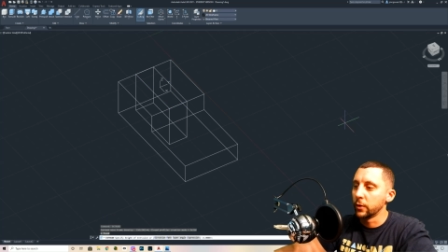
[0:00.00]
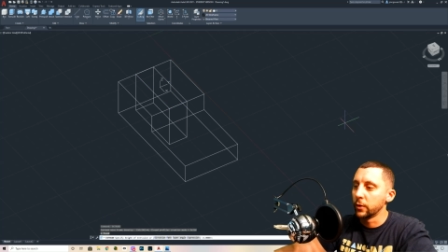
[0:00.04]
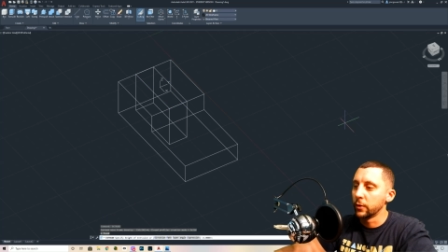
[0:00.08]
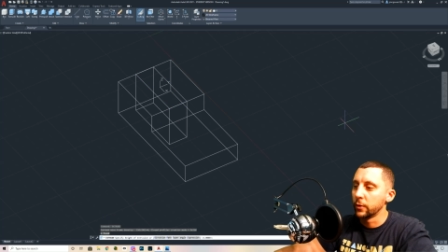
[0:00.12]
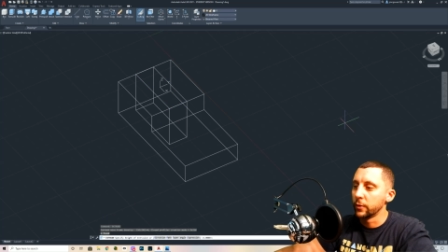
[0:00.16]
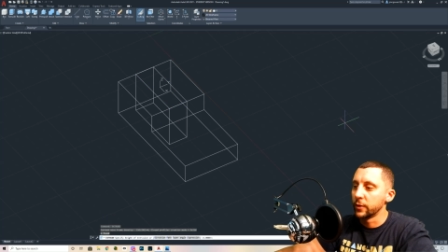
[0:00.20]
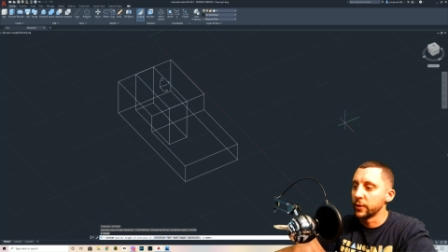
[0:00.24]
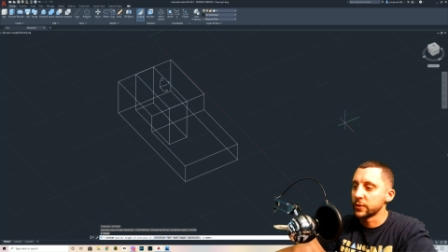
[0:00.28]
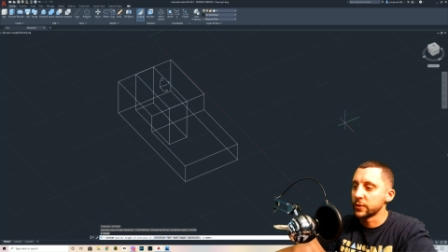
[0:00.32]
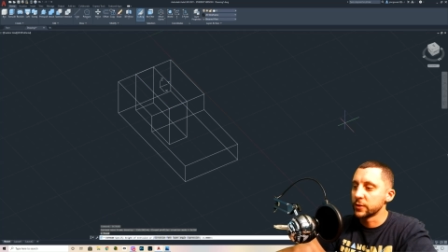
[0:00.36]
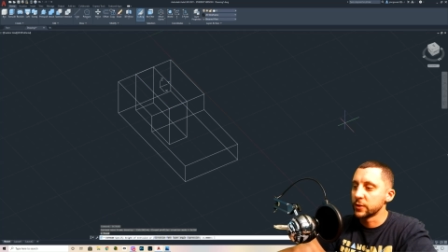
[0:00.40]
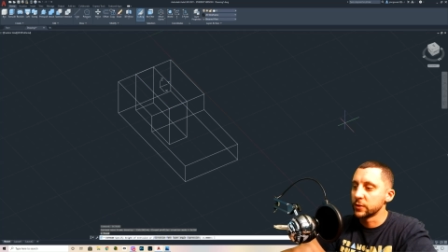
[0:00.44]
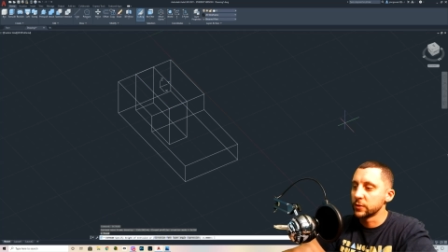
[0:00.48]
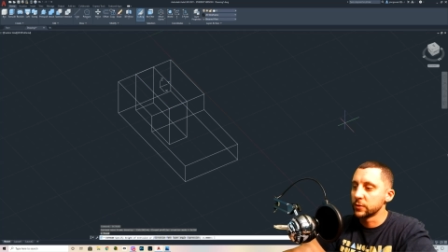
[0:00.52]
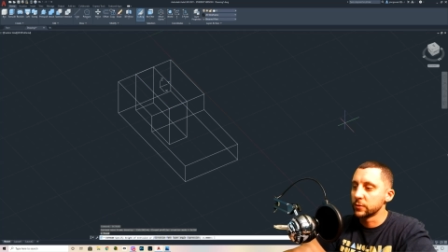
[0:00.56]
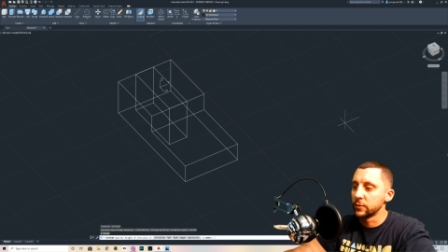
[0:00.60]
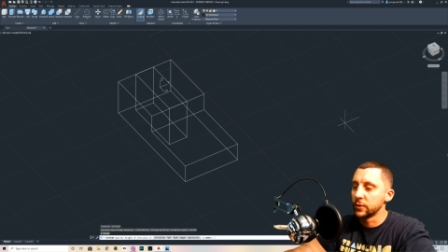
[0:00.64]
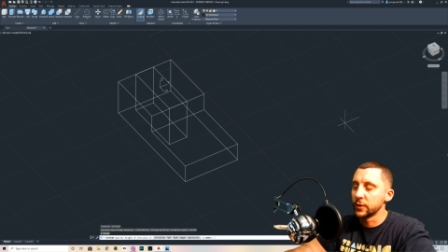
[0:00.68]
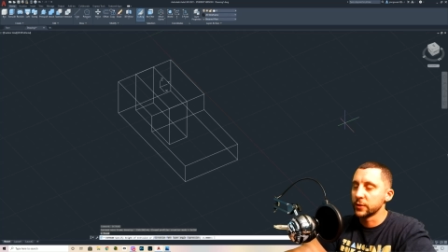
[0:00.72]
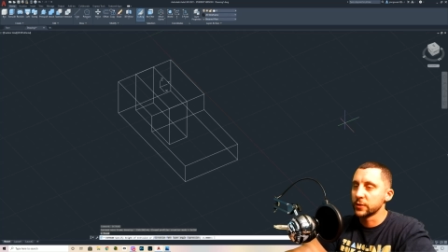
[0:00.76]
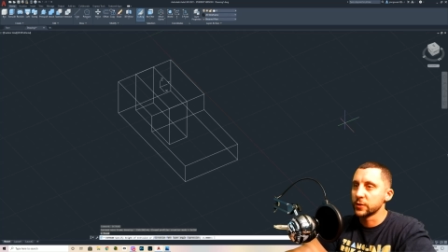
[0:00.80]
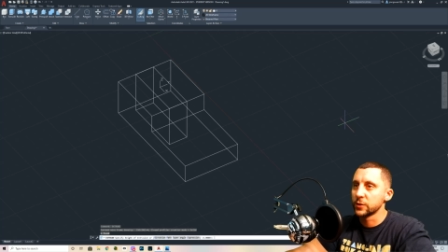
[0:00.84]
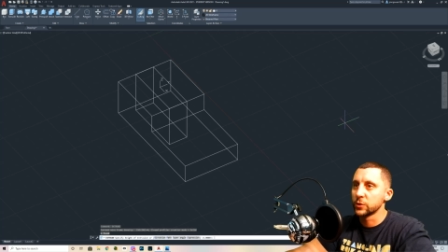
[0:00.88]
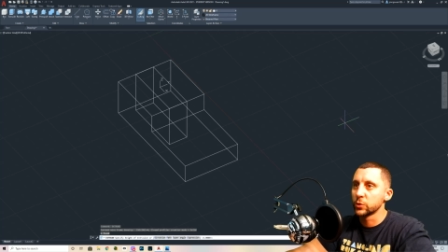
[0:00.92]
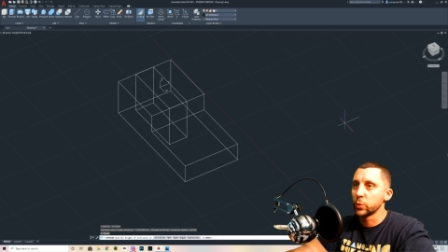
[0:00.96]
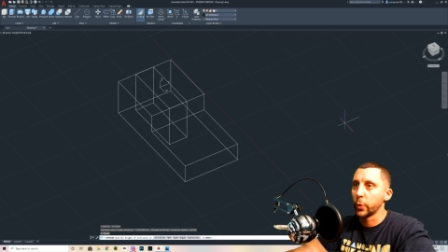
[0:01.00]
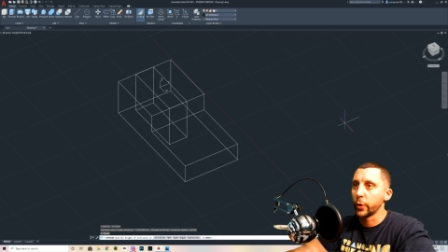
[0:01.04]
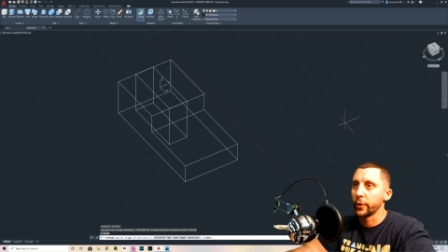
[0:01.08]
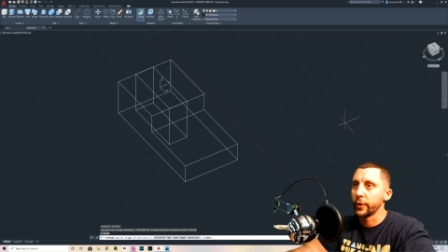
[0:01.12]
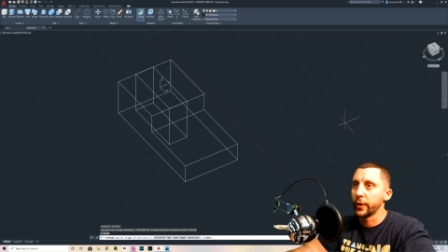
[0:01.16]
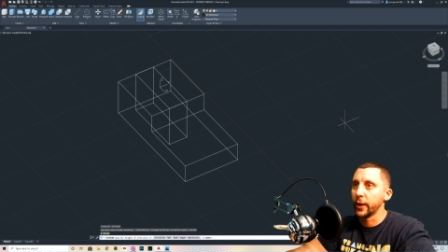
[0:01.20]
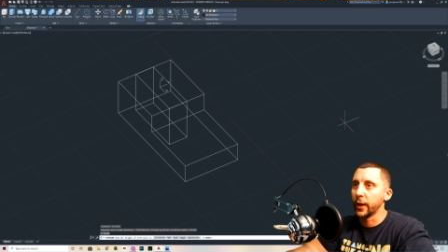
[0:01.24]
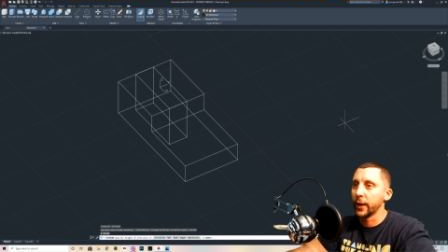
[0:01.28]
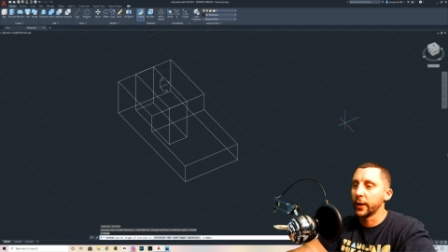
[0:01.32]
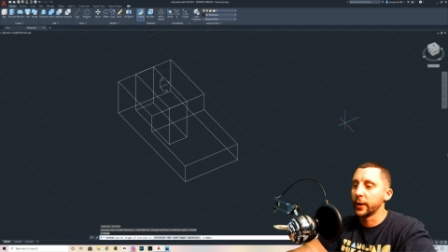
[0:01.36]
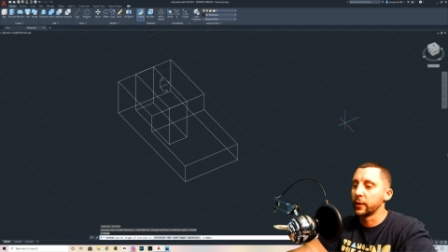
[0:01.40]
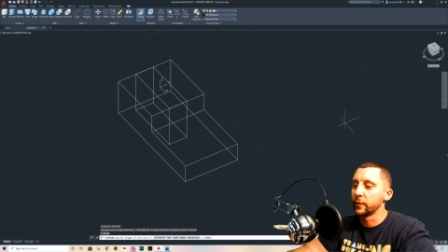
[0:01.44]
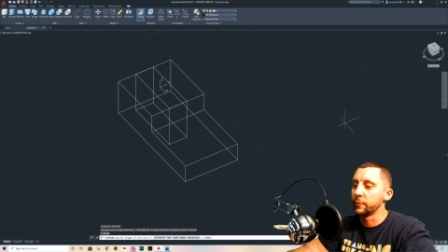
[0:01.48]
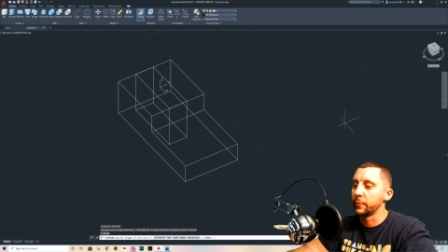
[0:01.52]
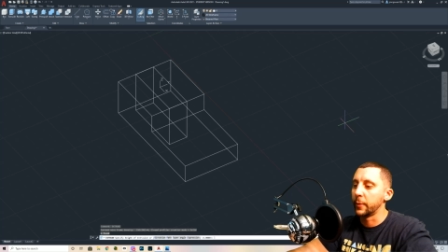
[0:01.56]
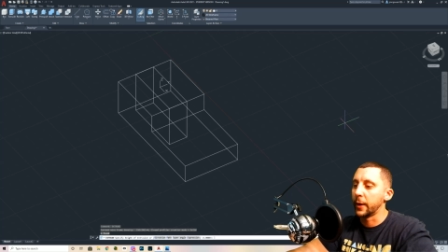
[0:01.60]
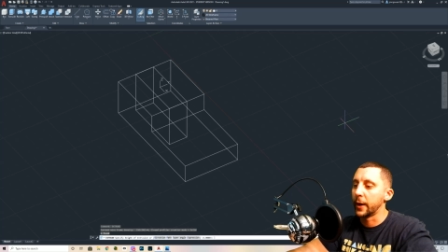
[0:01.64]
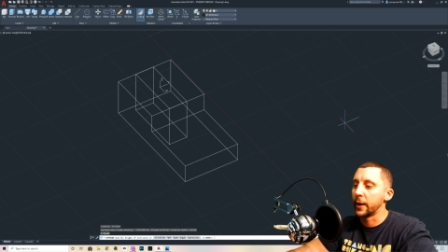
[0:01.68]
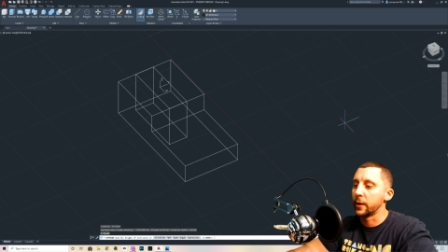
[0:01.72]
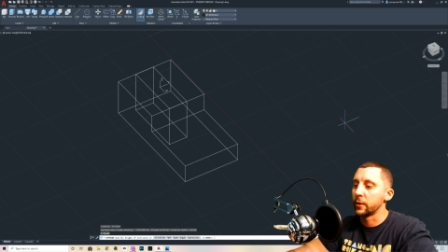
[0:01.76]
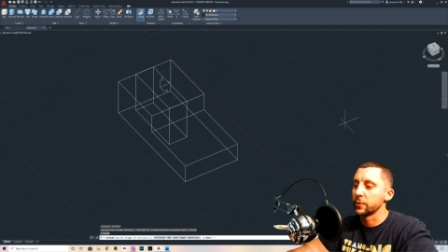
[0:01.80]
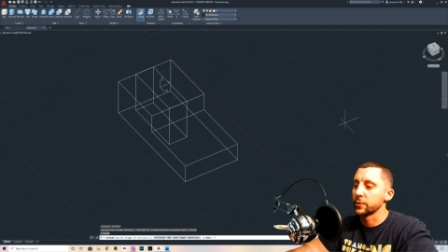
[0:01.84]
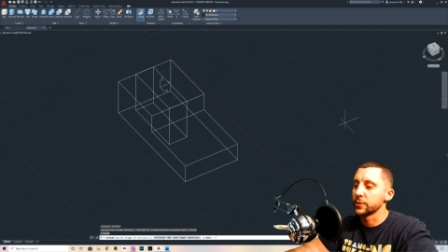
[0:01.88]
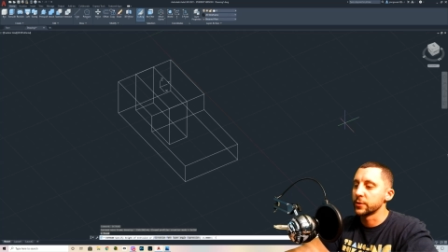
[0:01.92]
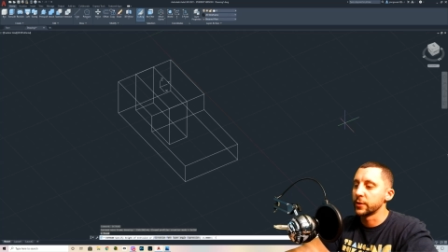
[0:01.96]
This is this is where negative
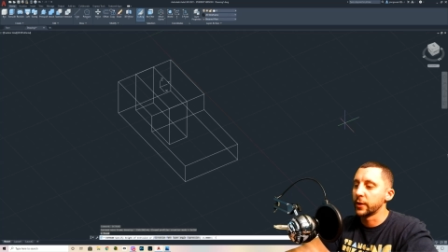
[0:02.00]
matters,